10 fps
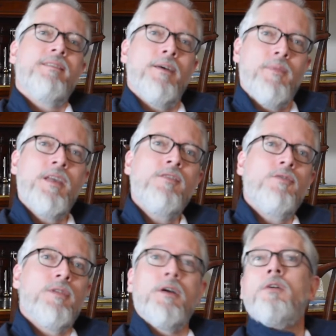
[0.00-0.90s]
them into
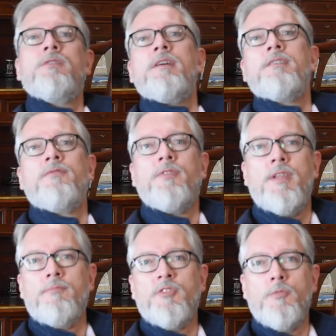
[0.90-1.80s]
the context for
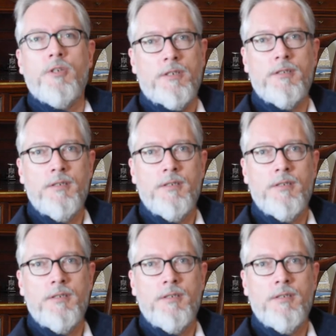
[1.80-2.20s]
them to work.